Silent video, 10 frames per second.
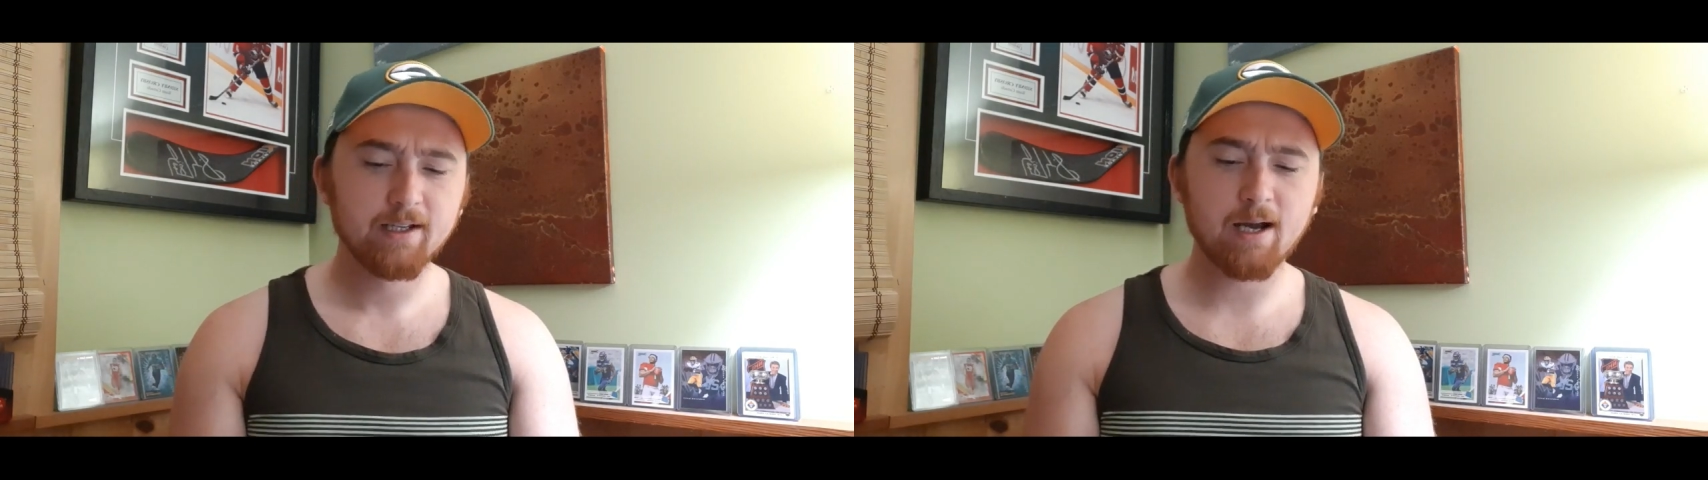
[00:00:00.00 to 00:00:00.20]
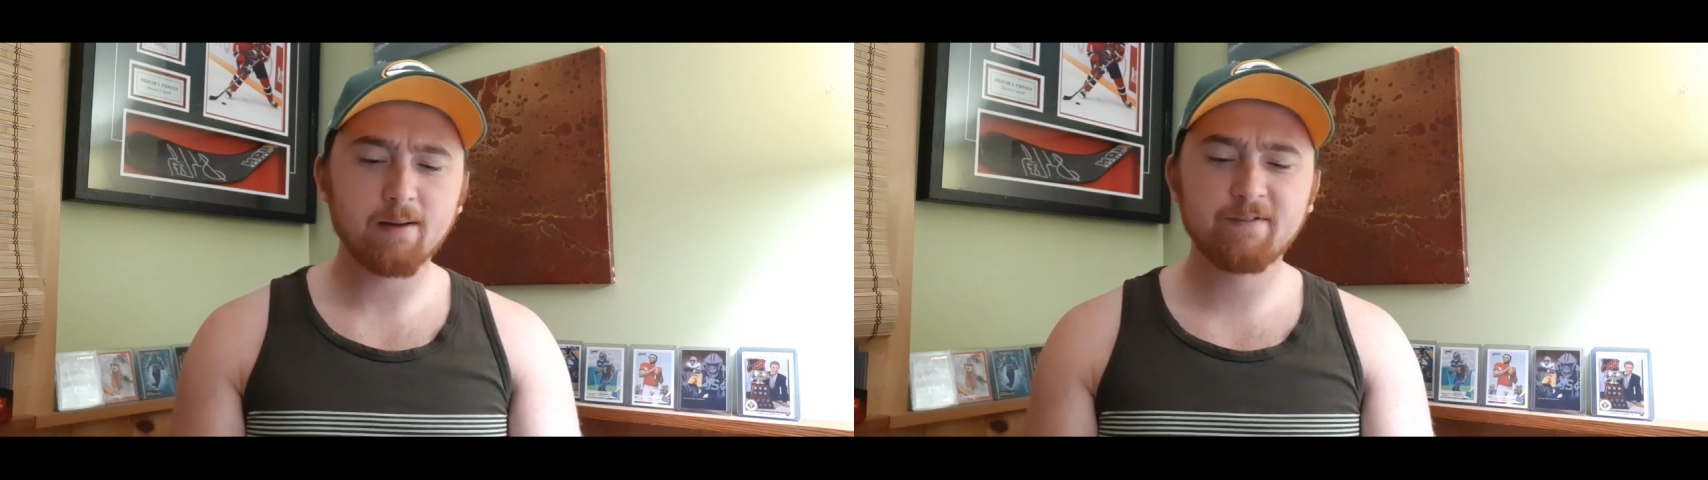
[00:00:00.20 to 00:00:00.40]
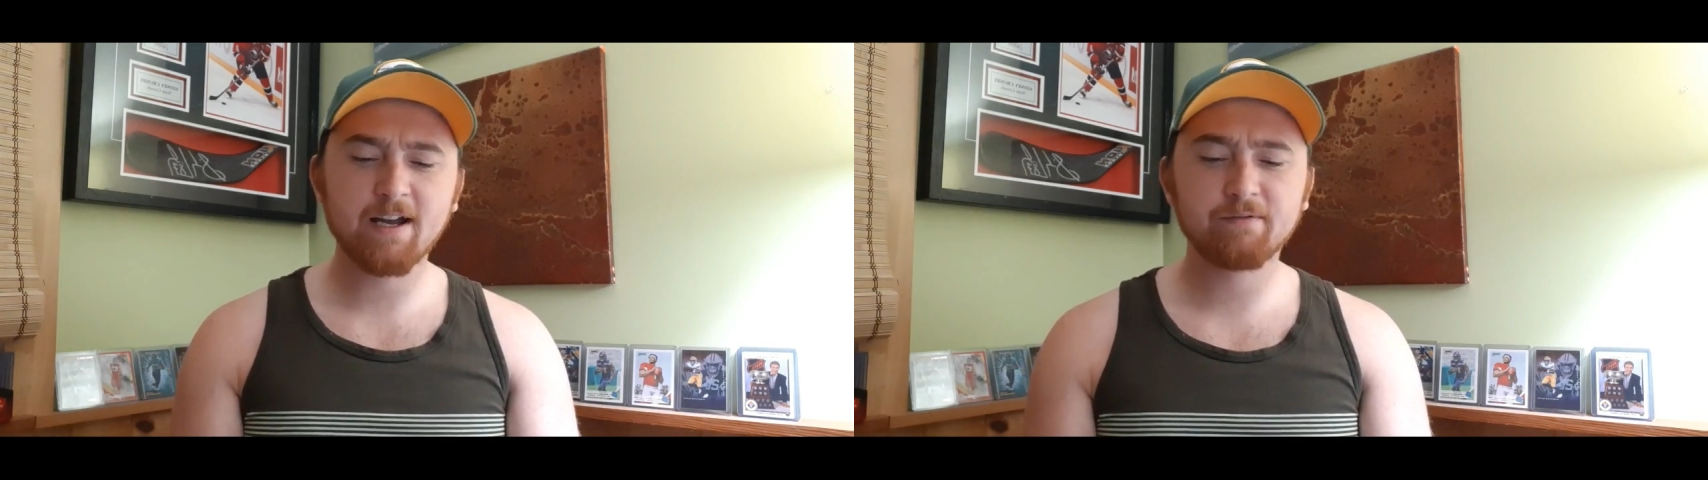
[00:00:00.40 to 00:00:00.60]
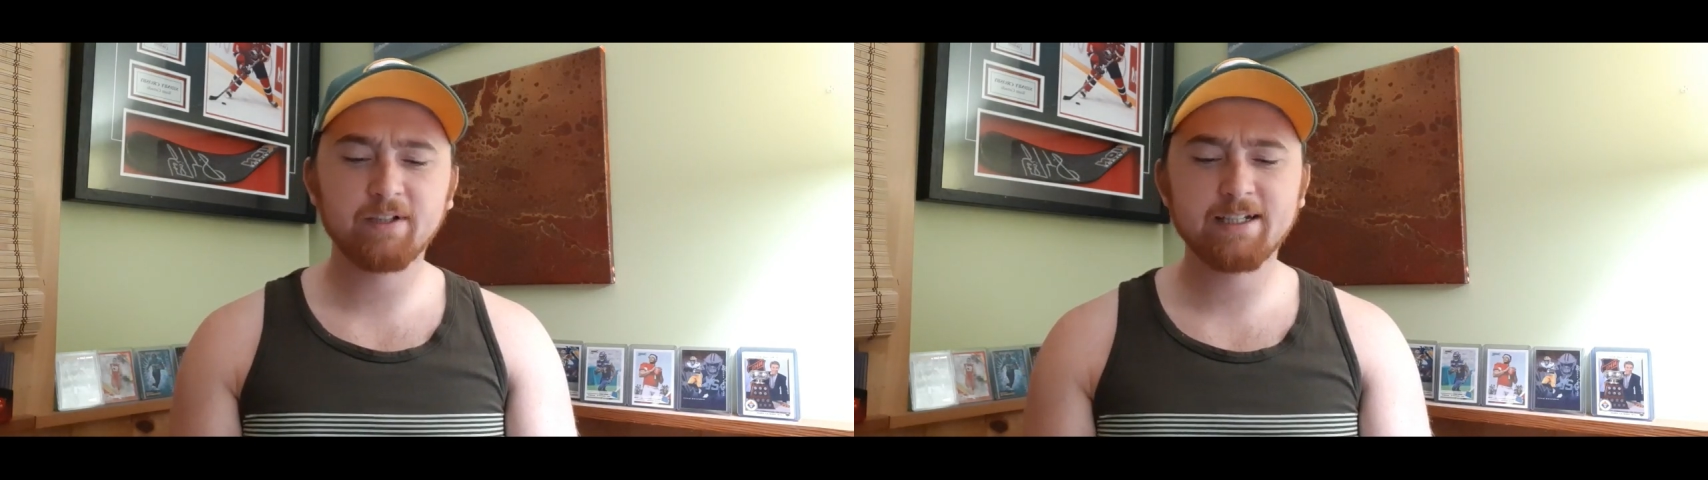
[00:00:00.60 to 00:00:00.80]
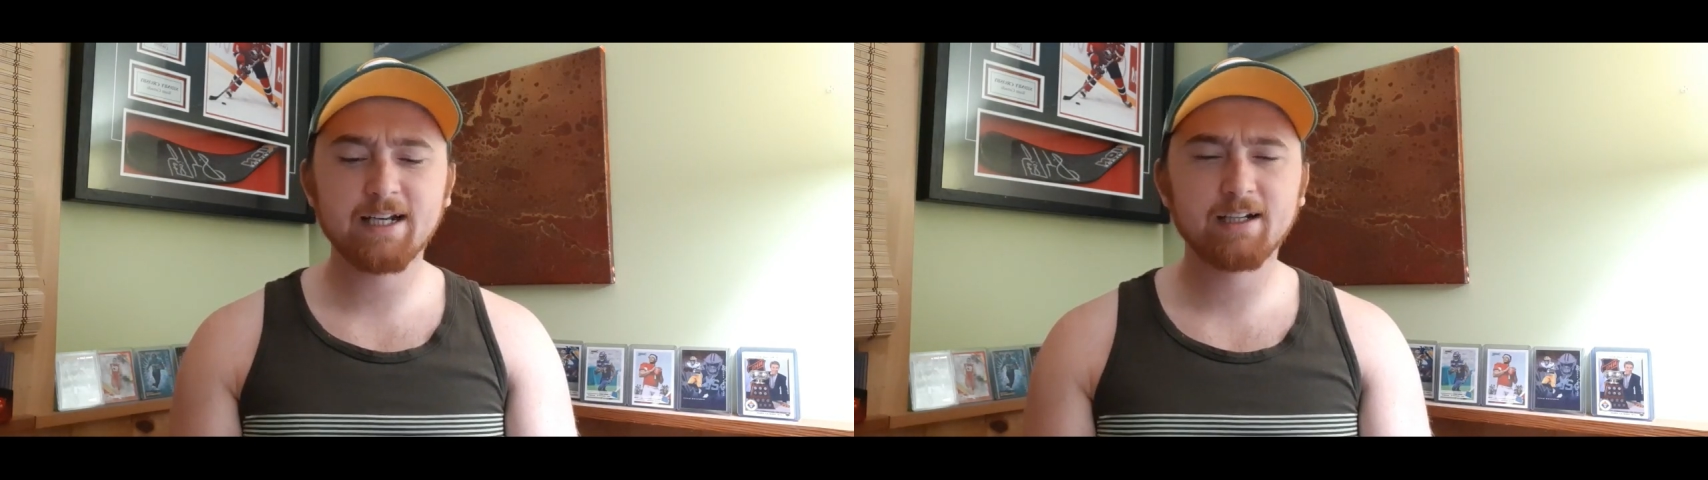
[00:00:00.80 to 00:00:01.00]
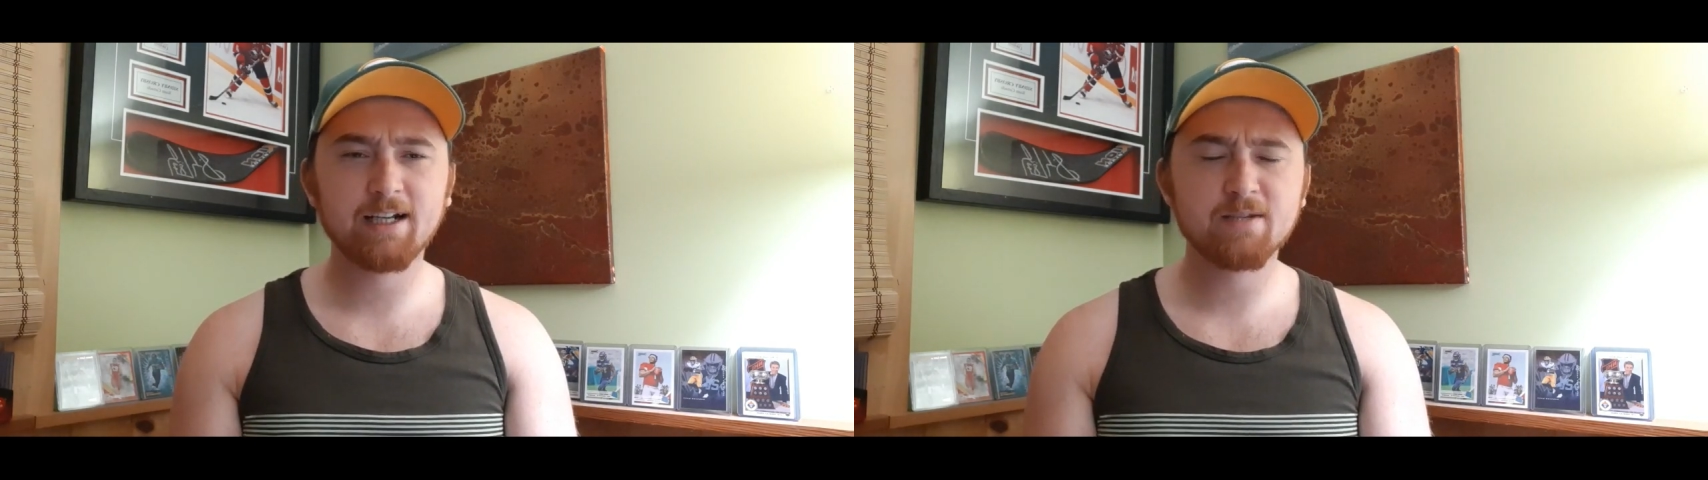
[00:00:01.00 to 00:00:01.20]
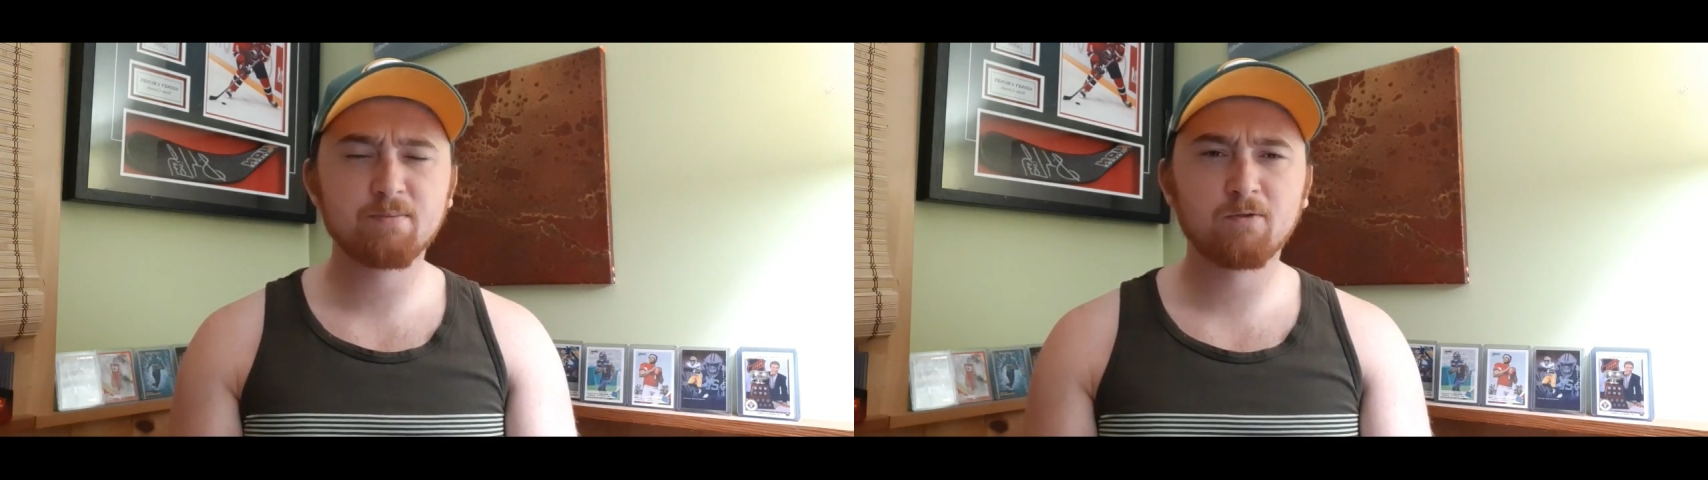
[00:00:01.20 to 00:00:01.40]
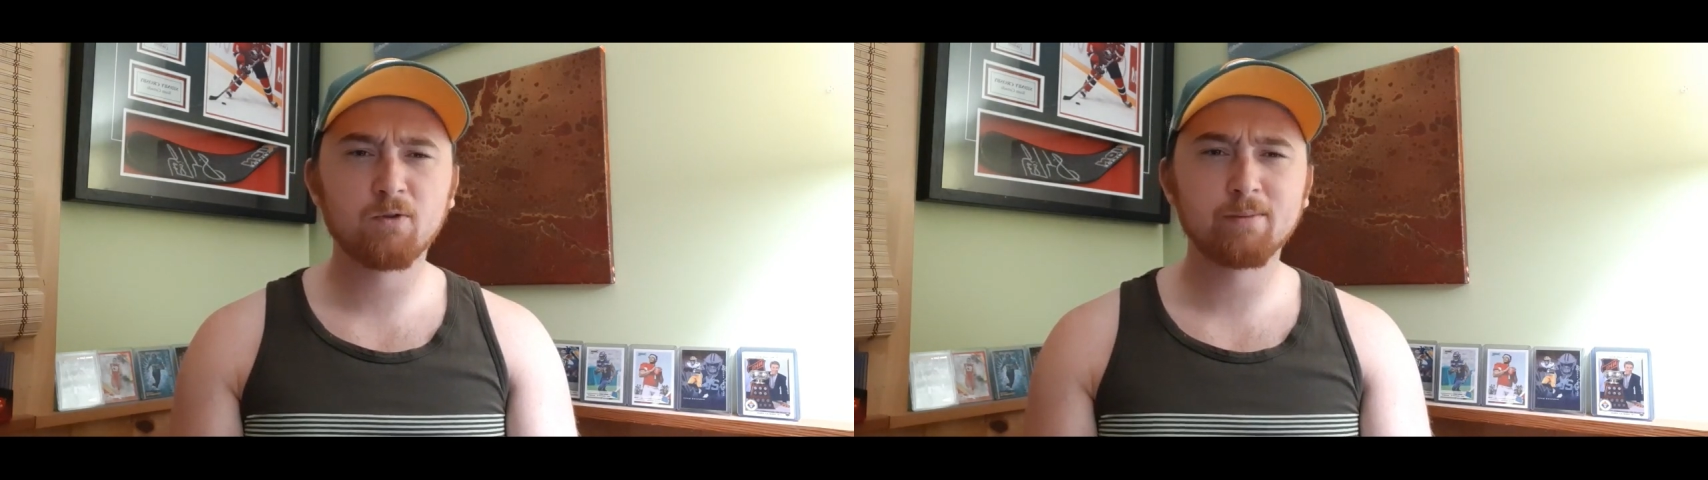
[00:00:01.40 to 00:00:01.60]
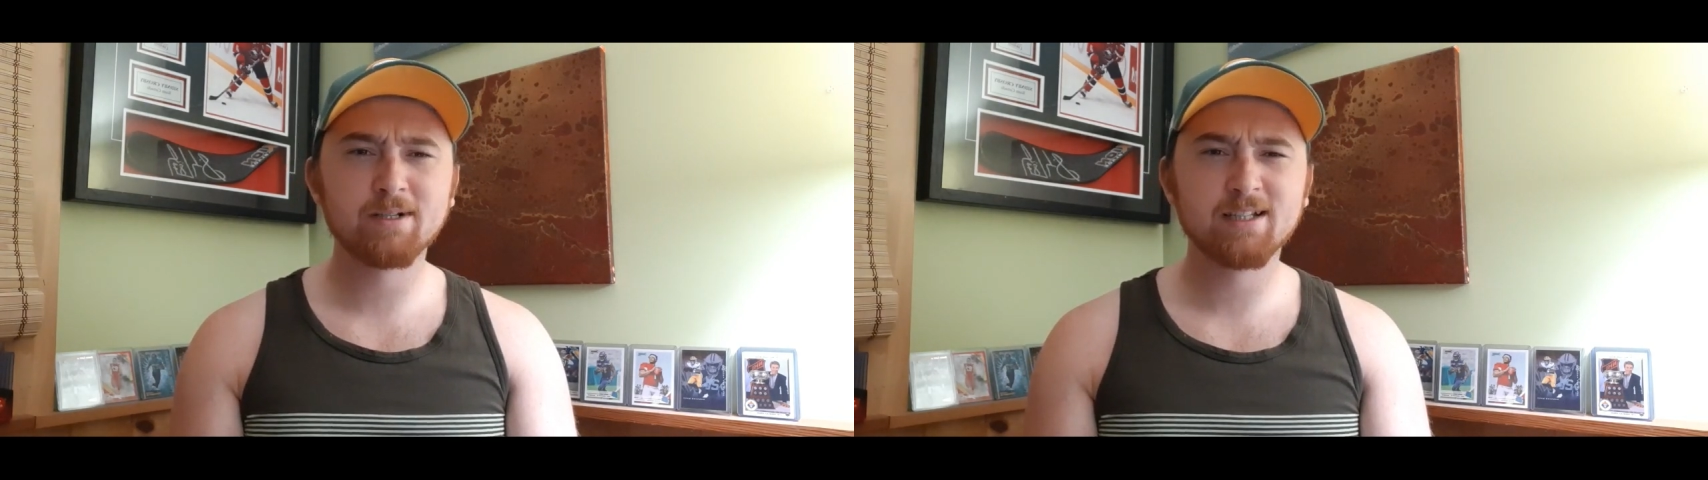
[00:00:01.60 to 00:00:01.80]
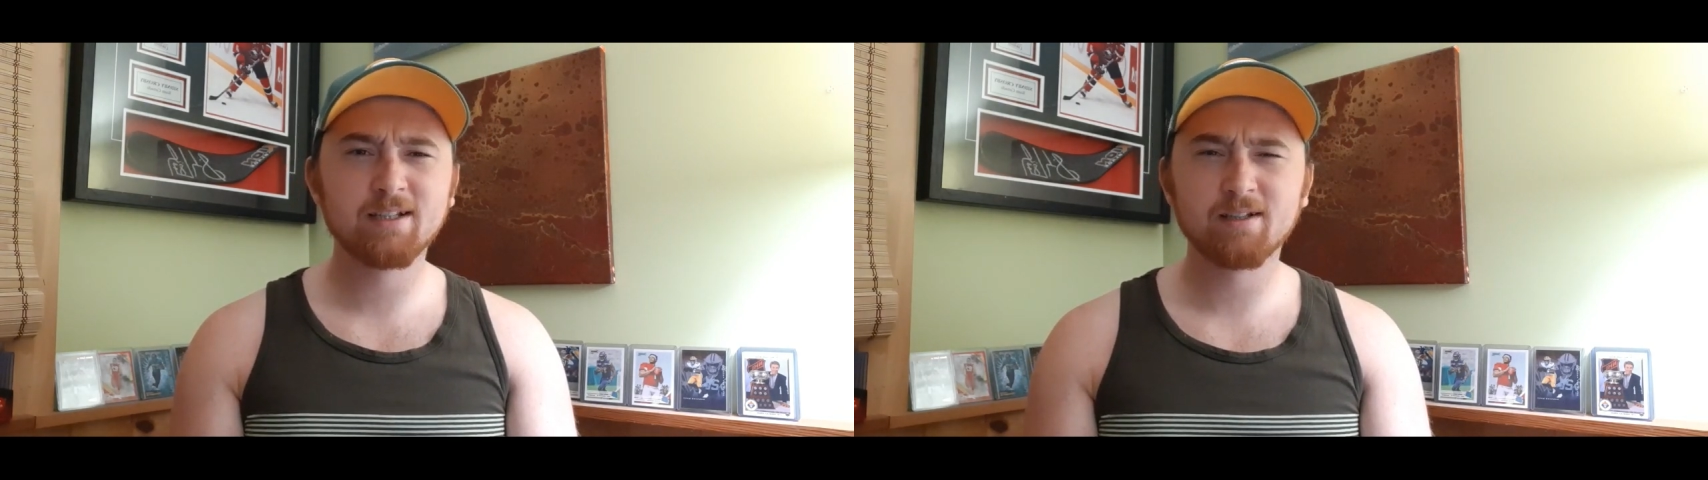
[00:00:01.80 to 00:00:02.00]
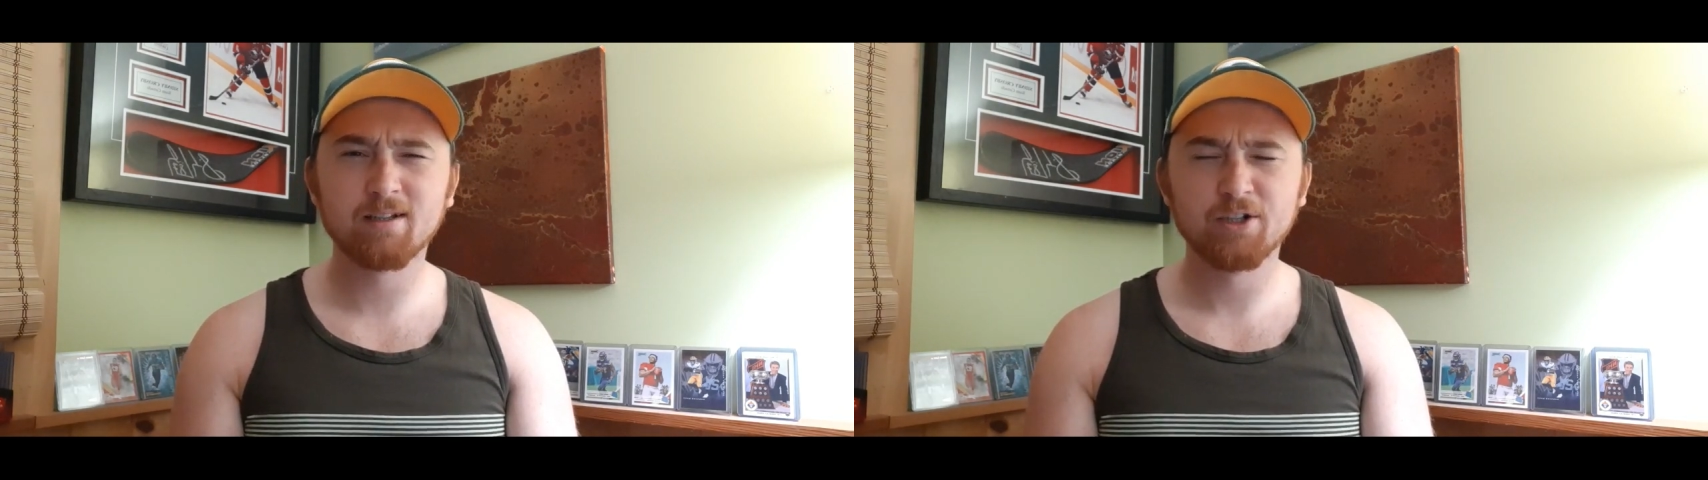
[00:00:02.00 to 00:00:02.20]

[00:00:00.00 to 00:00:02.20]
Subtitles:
Van Vliet had a nice performance in the